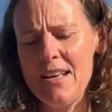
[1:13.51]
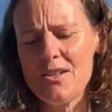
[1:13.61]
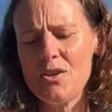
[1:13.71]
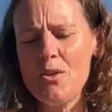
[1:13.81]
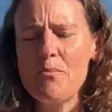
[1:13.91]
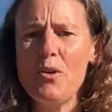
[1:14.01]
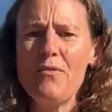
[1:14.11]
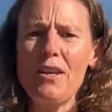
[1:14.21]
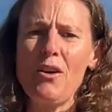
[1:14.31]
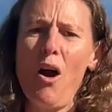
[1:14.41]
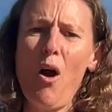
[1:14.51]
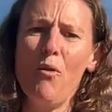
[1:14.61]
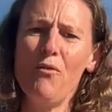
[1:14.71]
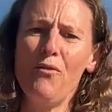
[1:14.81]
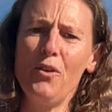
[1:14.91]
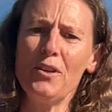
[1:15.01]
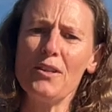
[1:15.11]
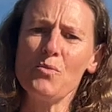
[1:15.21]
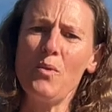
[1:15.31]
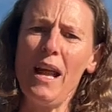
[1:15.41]
So you're moving the whole foot
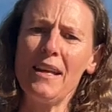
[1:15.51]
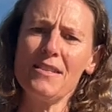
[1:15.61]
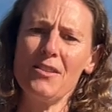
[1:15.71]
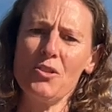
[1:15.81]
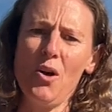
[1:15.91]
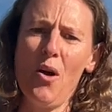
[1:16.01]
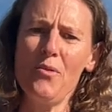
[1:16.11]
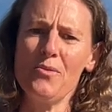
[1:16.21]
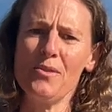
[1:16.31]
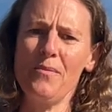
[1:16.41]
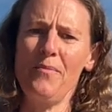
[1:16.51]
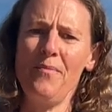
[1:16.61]
as well as the toes.